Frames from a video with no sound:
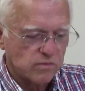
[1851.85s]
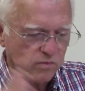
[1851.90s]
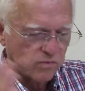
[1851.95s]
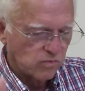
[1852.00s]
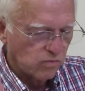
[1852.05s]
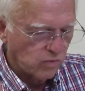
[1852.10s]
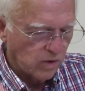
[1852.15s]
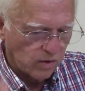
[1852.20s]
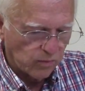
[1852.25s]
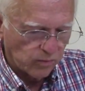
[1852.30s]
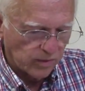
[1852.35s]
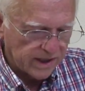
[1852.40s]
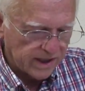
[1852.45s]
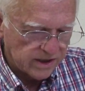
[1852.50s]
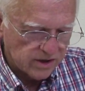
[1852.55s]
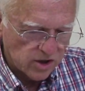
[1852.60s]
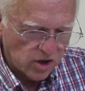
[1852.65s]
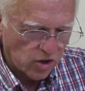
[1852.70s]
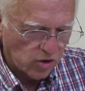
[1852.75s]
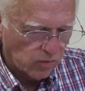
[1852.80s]
What we
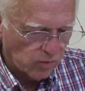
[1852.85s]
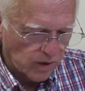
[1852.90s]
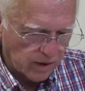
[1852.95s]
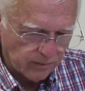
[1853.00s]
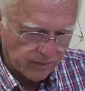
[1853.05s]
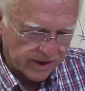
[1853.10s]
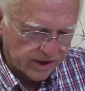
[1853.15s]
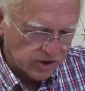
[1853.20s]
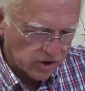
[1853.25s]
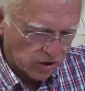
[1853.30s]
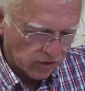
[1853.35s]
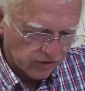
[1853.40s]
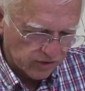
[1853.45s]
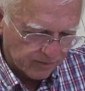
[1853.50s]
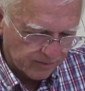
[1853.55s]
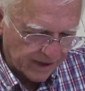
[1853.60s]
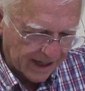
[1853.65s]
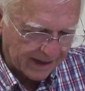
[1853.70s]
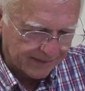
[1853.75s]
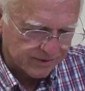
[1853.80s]
know, what we know the
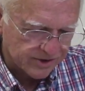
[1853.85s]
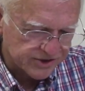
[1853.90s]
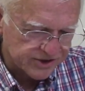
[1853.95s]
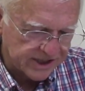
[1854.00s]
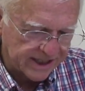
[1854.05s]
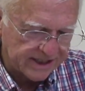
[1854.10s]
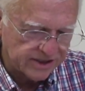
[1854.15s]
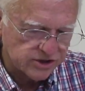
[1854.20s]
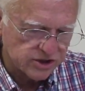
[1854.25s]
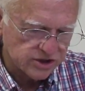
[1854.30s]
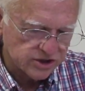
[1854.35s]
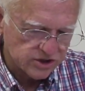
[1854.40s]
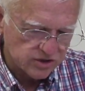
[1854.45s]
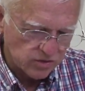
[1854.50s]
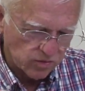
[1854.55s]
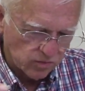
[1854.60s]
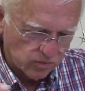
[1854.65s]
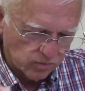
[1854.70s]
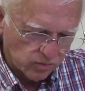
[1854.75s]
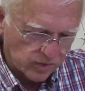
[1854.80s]
Bible teaches,
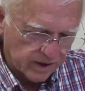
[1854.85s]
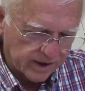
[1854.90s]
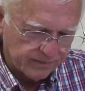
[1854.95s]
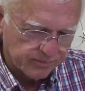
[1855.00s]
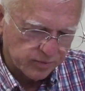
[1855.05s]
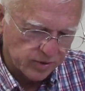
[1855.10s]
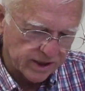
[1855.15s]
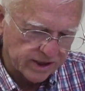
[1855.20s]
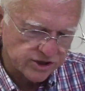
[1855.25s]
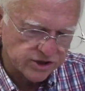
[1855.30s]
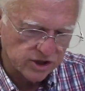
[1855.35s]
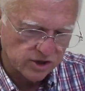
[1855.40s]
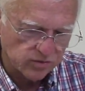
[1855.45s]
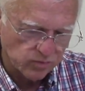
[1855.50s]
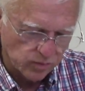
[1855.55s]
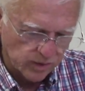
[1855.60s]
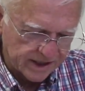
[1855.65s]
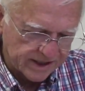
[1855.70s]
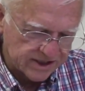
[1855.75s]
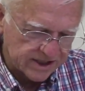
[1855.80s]
we preach it,
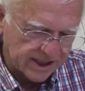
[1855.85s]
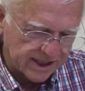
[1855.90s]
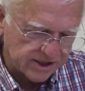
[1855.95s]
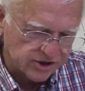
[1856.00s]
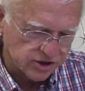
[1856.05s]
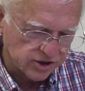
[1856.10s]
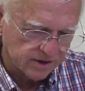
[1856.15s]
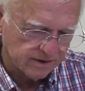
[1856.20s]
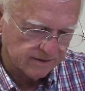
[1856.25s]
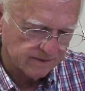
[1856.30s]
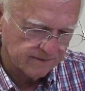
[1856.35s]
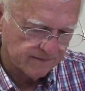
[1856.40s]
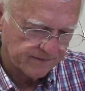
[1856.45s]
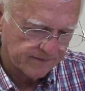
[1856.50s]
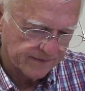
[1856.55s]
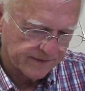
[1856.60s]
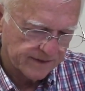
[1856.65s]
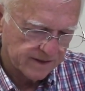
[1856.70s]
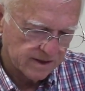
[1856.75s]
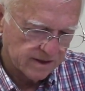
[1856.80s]
we teach it.
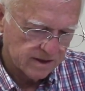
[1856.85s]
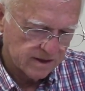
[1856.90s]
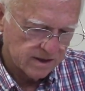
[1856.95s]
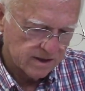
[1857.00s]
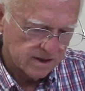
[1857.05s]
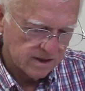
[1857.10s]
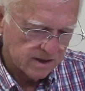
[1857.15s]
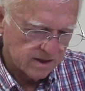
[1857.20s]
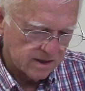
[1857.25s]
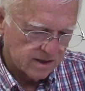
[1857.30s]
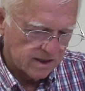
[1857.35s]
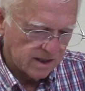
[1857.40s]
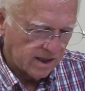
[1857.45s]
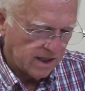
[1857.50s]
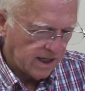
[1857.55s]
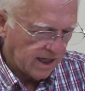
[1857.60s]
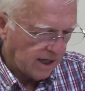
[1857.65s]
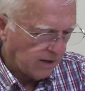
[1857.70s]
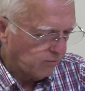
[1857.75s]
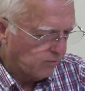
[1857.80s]

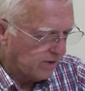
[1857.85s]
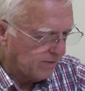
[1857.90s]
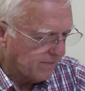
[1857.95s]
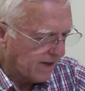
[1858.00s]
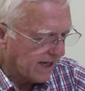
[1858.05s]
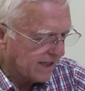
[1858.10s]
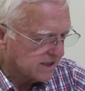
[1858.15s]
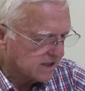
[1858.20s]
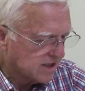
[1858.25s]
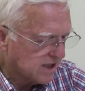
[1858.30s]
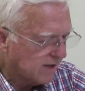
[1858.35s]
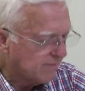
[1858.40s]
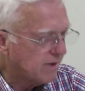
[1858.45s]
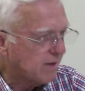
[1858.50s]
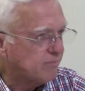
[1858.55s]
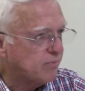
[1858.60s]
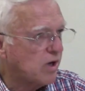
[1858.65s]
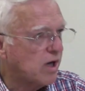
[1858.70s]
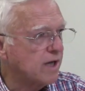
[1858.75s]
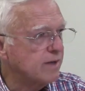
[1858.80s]
And we might come
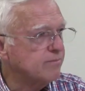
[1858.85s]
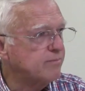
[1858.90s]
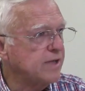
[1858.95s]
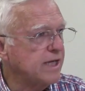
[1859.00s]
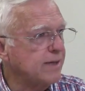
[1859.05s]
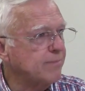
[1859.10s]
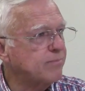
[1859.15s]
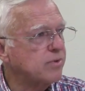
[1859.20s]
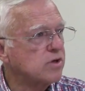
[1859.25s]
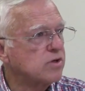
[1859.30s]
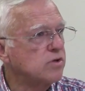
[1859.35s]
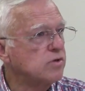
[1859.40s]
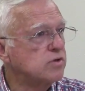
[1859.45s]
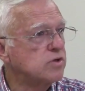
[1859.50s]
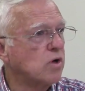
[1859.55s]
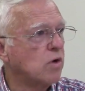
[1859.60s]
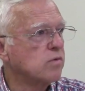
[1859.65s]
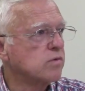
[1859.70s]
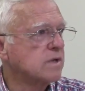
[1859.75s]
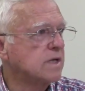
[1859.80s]
upon people who
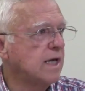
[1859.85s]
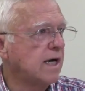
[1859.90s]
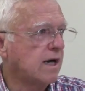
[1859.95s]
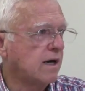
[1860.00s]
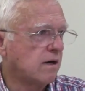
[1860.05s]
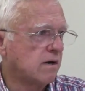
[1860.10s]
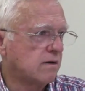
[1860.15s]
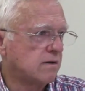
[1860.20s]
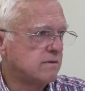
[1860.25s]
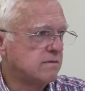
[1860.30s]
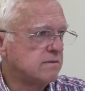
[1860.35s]
don't care.